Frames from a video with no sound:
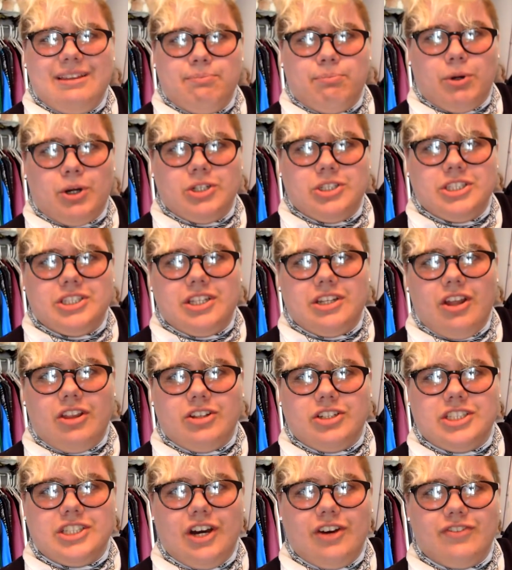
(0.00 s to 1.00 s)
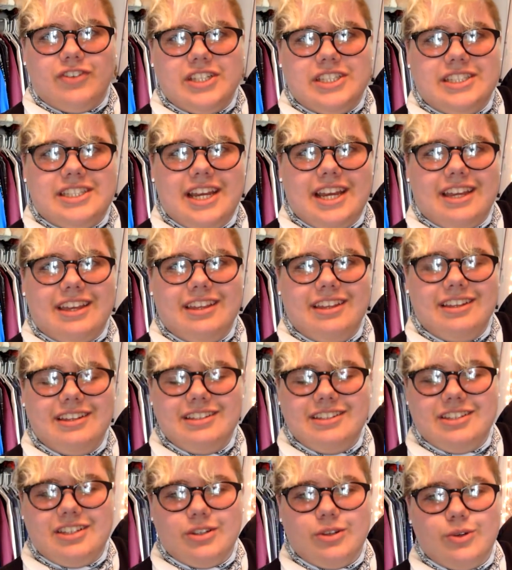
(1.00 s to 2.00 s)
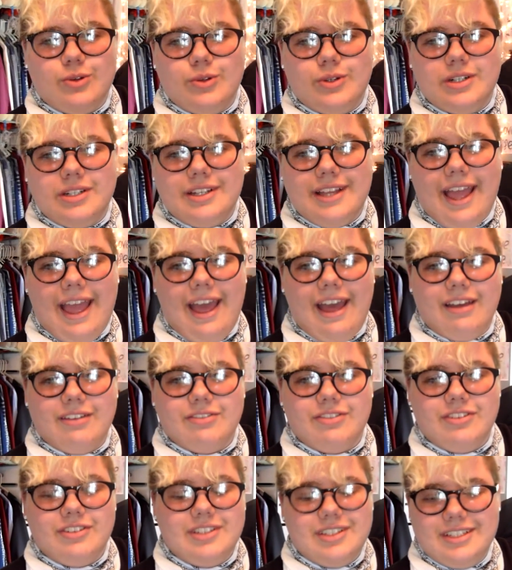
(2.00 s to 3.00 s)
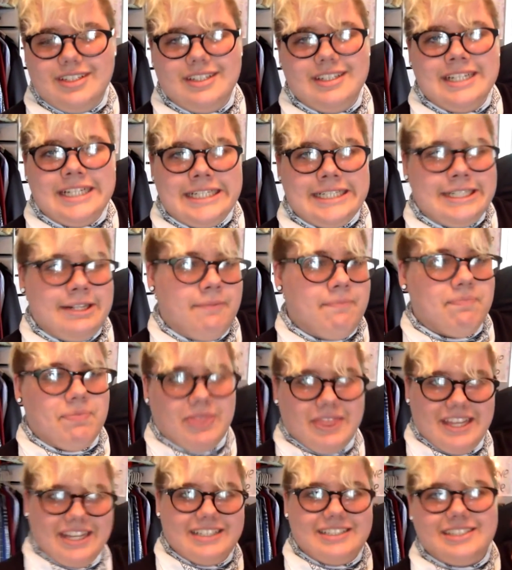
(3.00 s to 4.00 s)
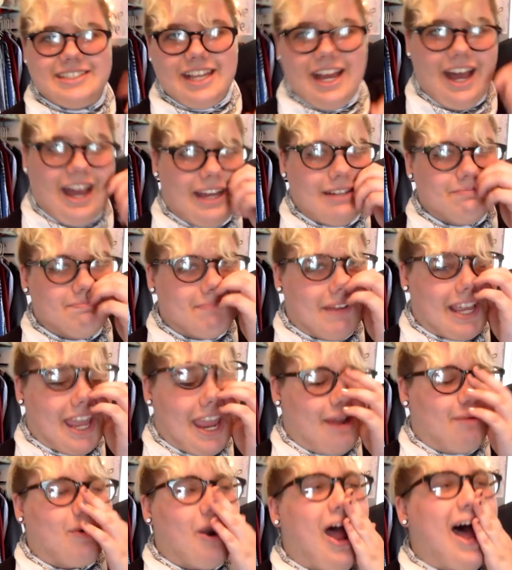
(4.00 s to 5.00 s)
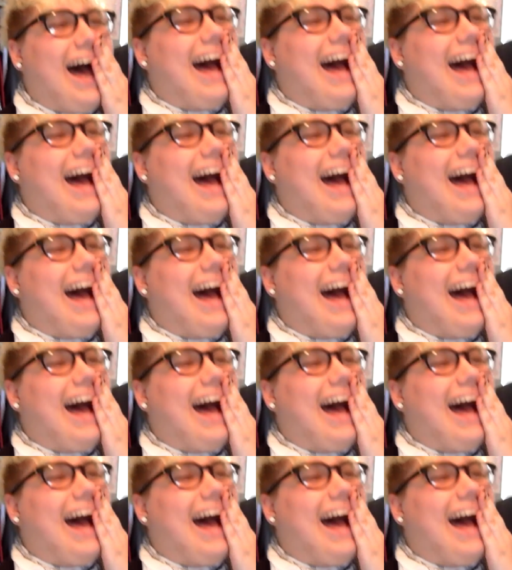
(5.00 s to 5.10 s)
purchase another selfie stick to have this on my camera